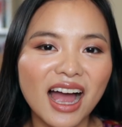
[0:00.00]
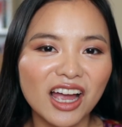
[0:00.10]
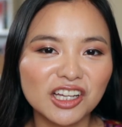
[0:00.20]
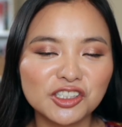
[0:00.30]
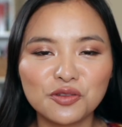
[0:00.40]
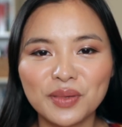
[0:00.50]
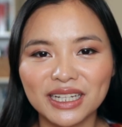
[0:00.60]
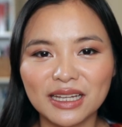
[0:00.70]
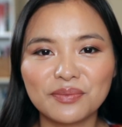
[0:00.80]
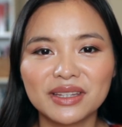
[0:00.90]
I also
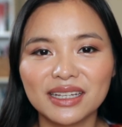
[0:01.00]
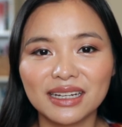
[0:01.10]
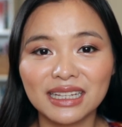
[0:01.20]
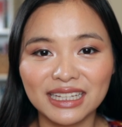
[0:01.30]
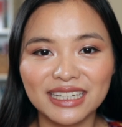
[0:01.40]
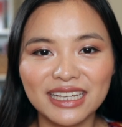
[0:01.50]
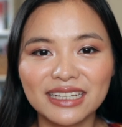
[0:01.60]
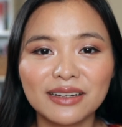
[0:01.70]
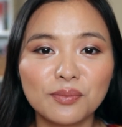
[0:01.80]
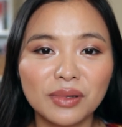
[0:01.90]
picked up the Clinique